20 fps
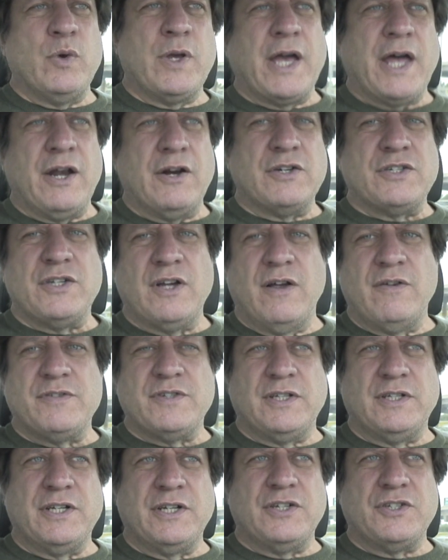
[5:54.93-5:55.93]
got ourselves
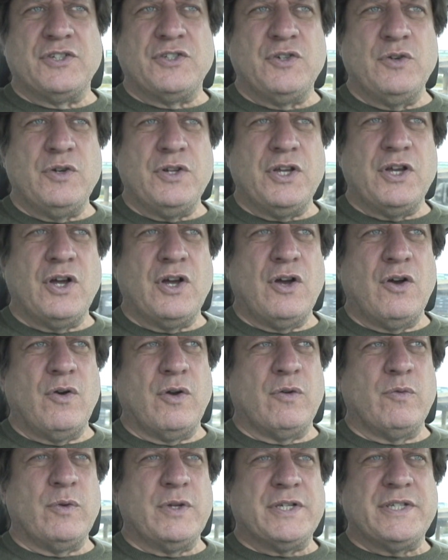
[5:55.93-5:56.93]
a little
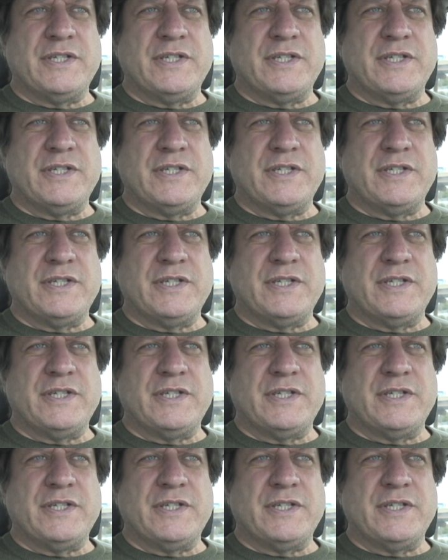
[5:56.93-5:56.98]
studio, and we